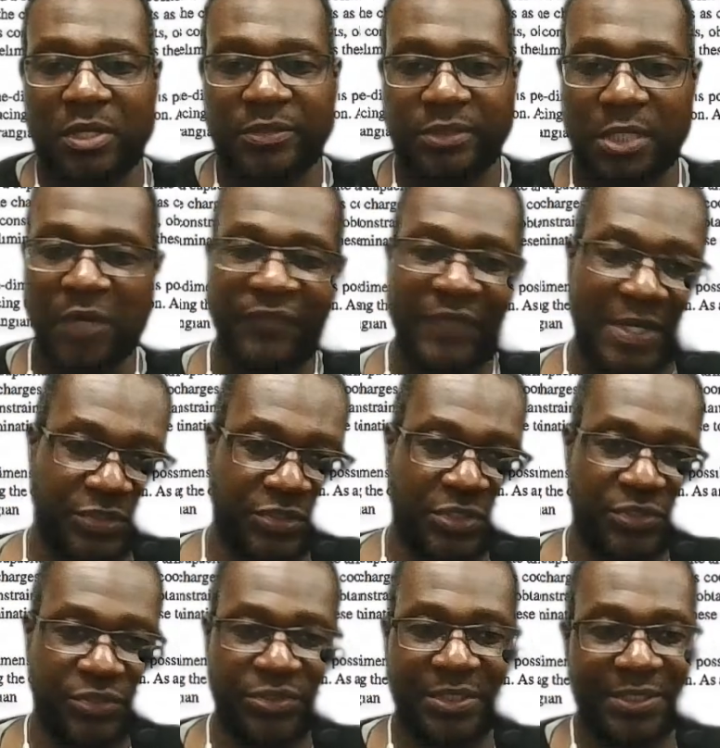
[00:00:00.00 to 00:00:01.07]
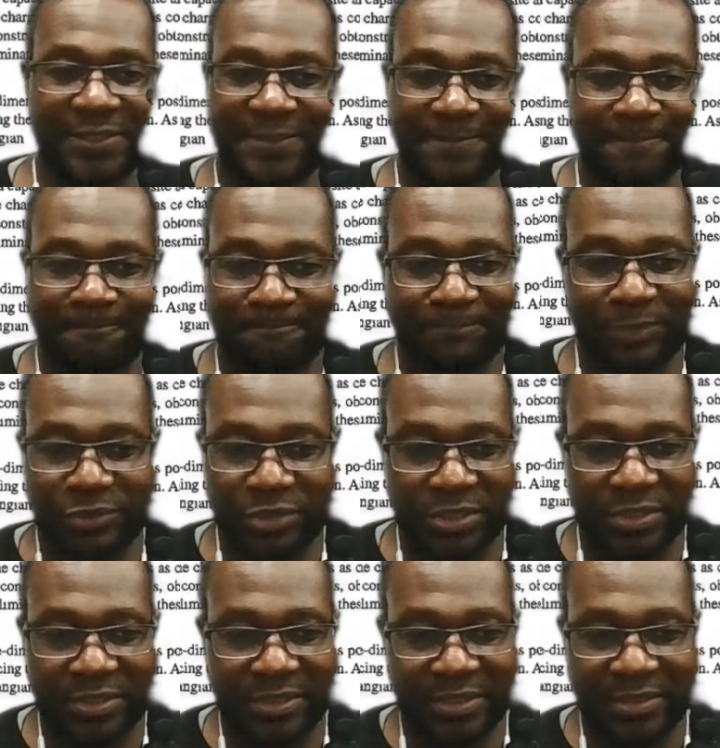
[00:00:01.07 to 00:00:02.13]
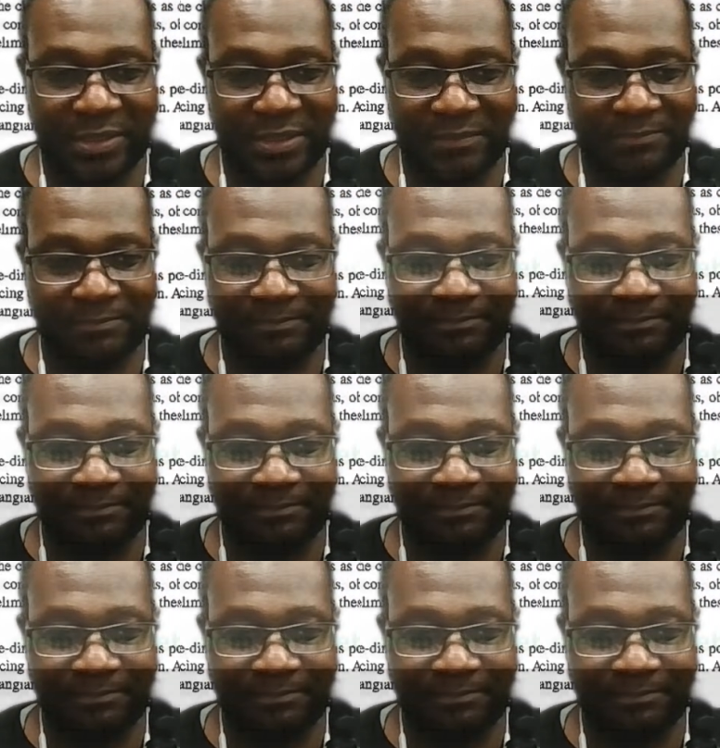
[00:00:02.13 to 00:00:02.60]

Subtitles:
starts off as just this